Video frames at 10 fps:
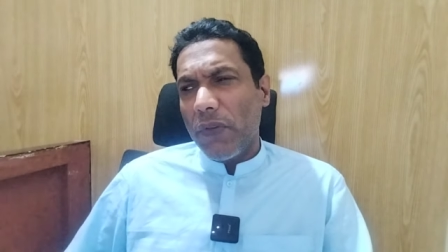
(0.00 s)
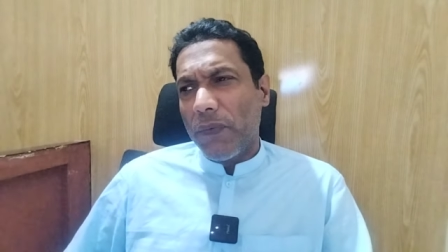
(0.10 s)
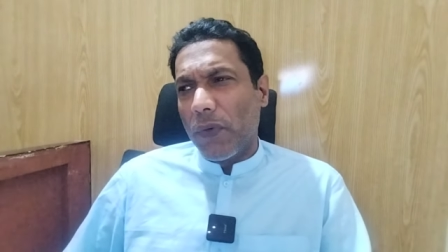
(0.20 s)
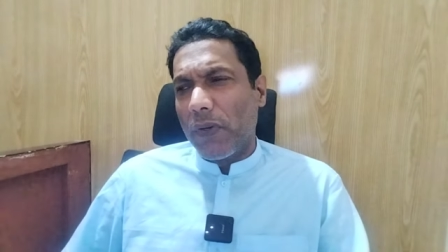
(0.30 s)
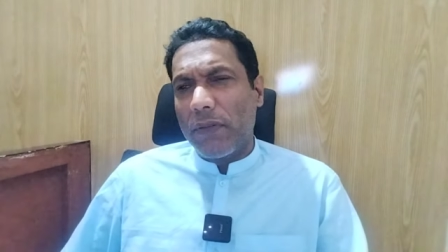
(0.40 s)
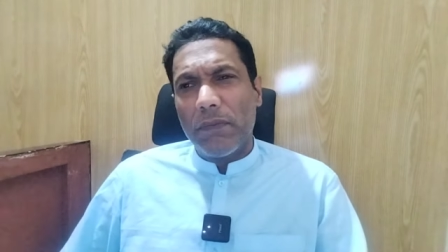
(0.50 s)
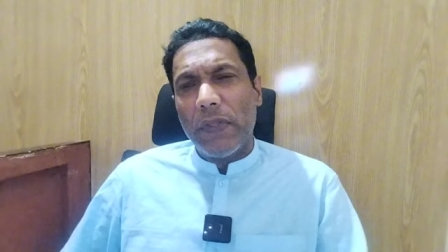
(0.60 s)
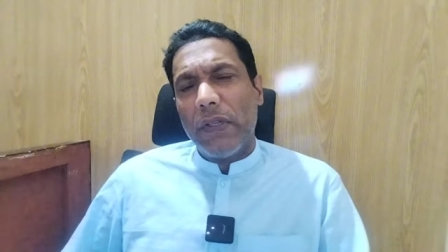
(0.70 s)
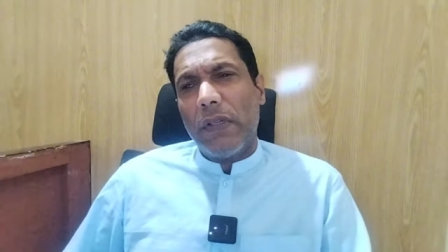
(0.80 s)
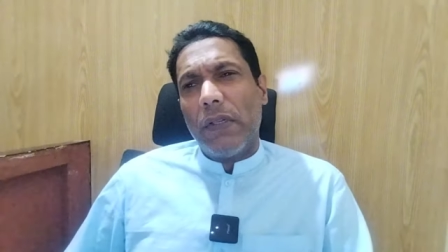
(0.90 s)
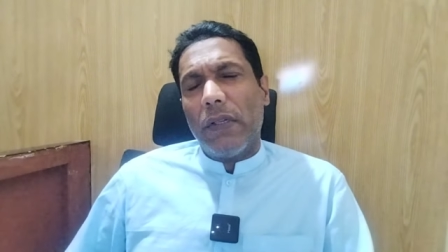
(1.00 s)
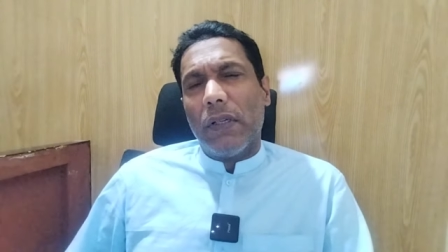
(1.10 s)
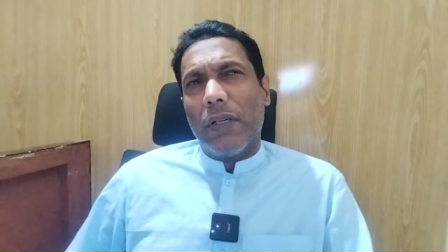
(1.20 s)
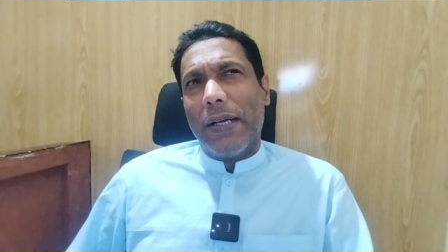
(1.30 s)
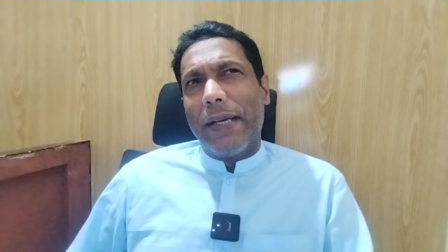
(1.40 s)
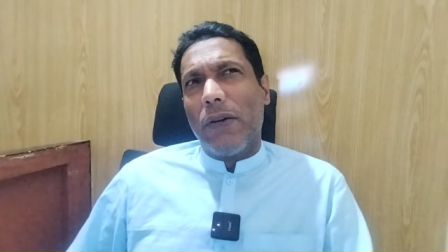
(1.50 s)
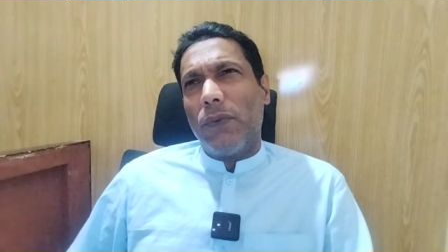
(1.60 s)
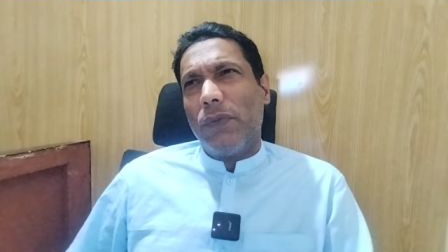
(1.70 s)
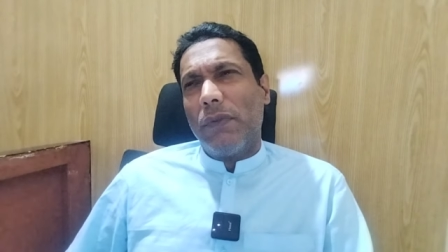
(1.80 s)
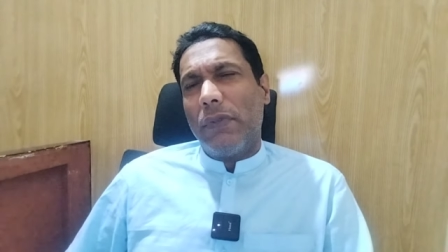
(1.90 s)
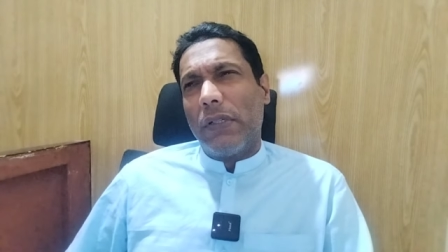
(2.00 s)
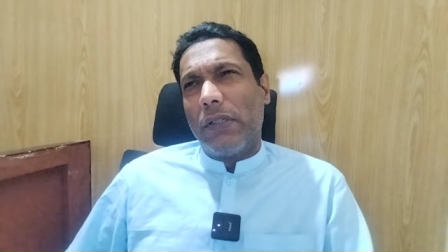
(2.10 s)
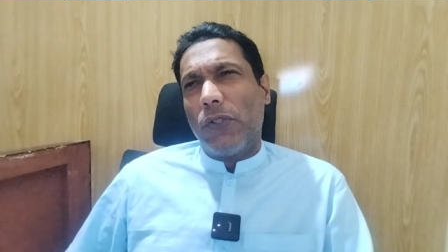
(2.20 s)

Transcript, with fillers: For Uh, around